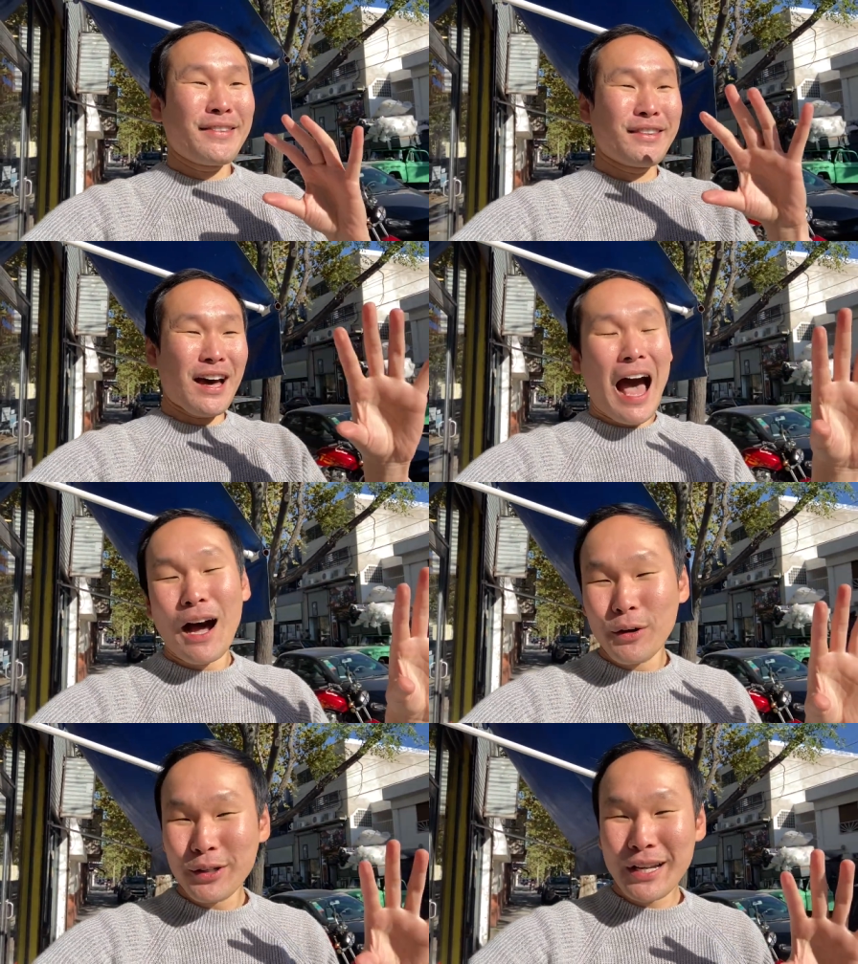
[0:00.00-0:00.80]
The
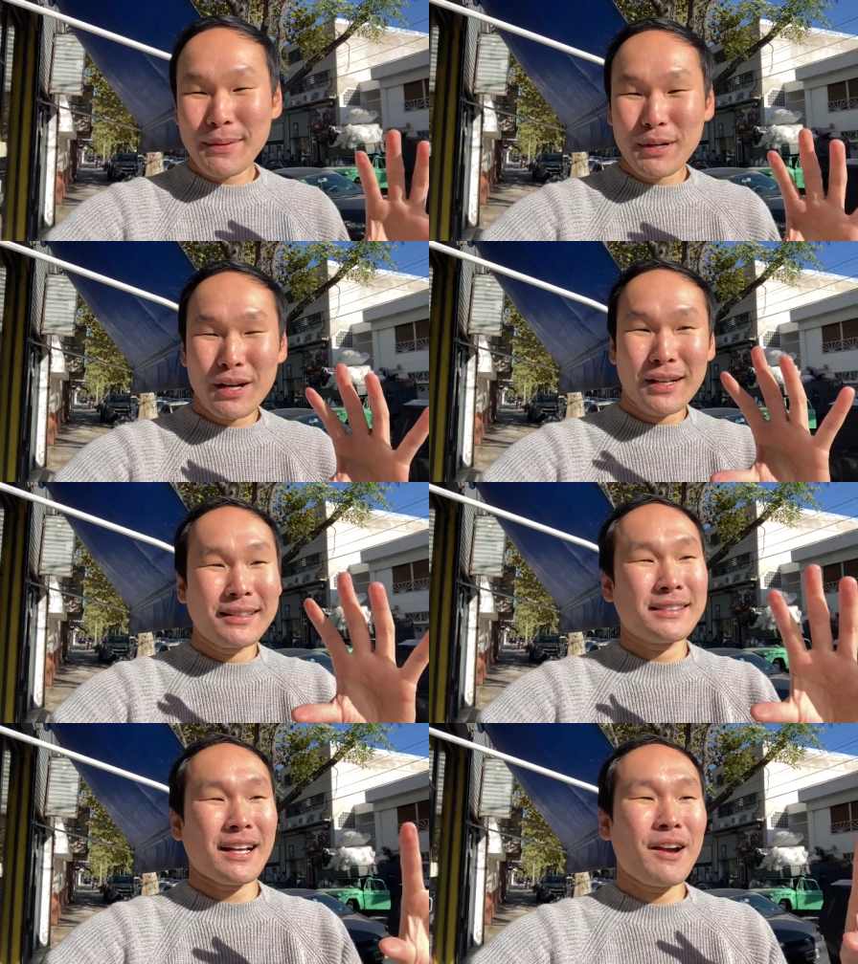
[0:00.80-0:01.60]
outer
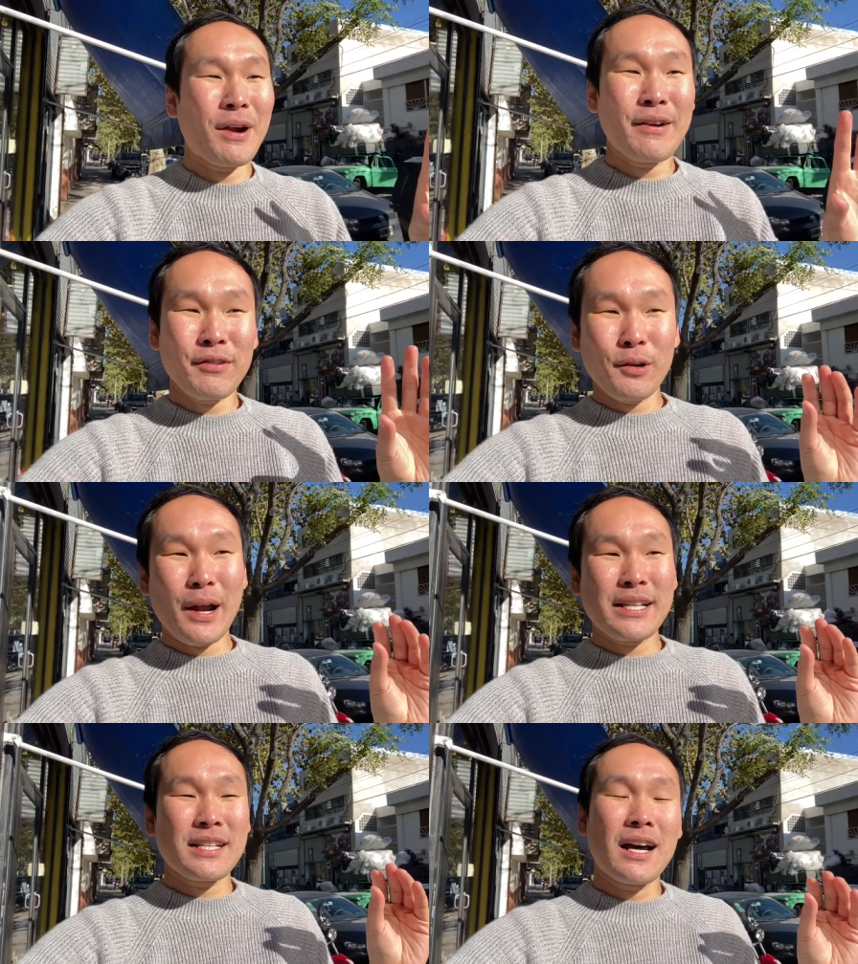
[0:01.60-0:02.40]
neighborhoods around
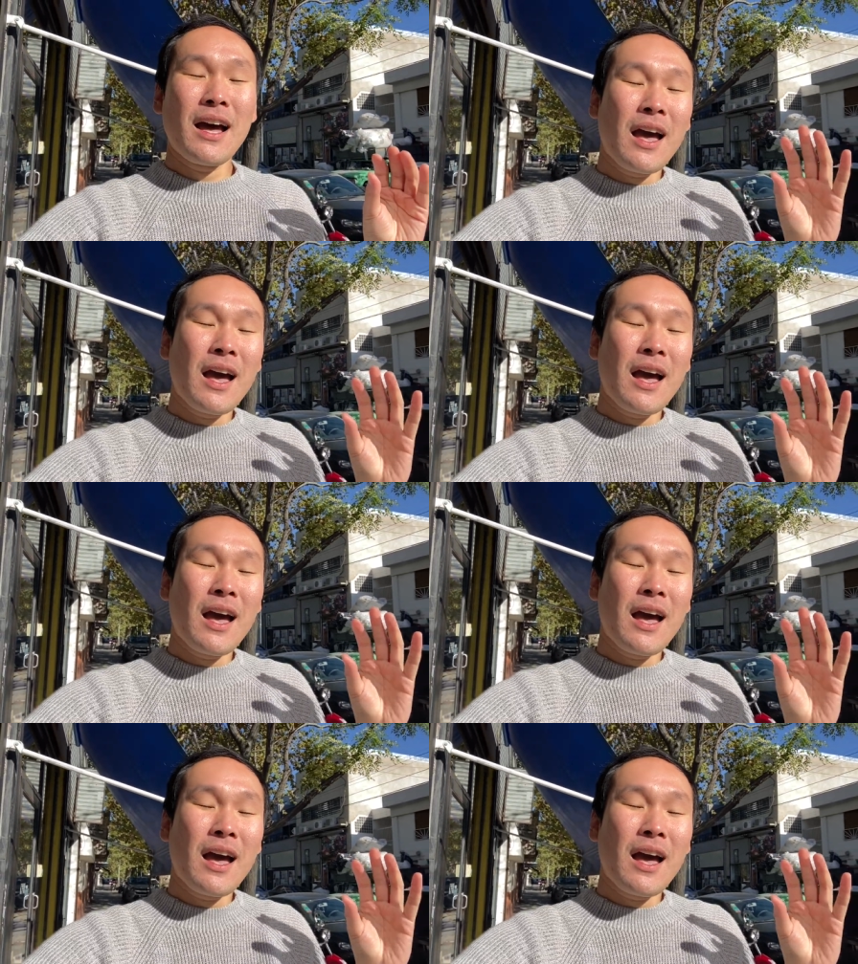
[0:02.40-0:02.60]
Floresta